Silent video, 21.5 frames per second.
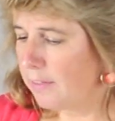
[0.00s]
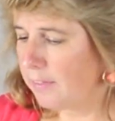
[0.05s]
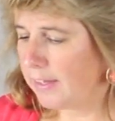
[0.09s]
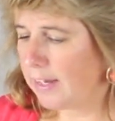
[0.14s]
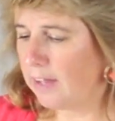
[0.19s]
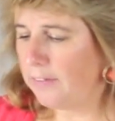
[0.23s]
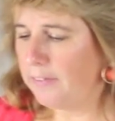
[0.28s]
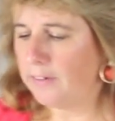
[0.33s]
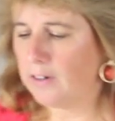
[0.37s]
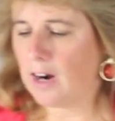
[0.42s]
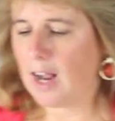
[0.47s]

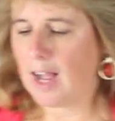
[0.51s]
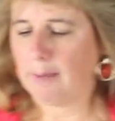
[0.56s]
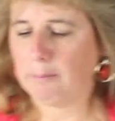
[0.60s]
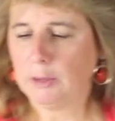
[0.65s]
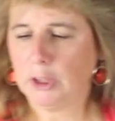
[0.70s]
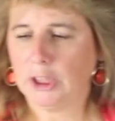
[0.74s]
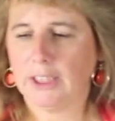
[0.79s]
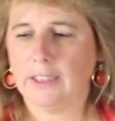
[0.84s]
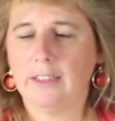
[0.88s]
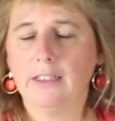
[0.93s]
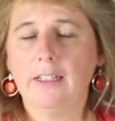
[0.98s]
The other
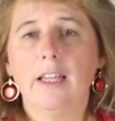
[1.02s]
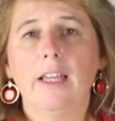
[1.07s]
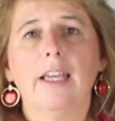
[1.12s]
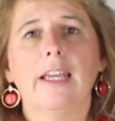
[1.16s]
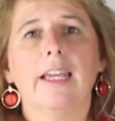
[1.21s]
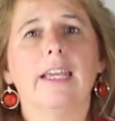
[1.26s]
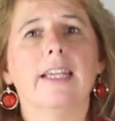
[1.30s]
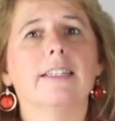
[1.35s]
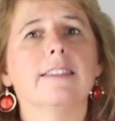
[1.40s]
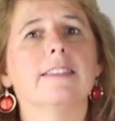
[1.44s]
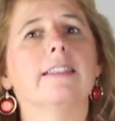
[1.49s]
option
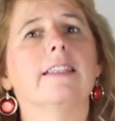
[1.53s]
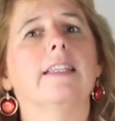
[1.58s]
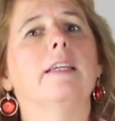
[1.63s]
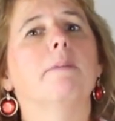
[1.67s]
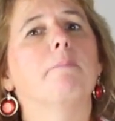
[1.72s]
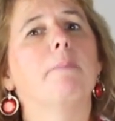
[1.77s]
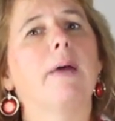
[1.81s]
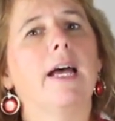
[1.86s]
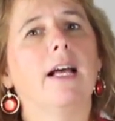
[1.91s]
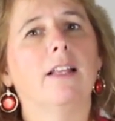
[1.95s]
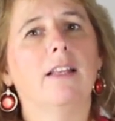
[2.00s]
is
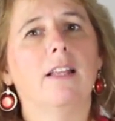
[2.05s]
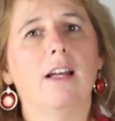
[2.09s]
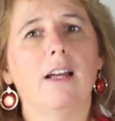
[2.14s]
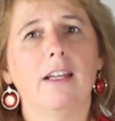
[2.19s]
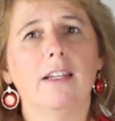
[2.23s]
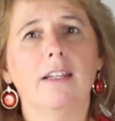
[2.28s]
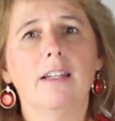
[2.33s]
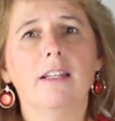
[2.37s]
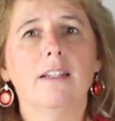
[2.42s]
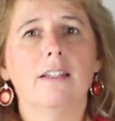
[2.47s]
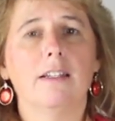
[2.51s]
the
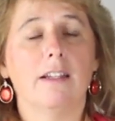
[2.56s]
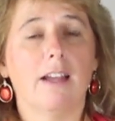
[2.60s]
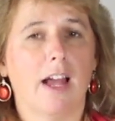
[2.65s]
Pellon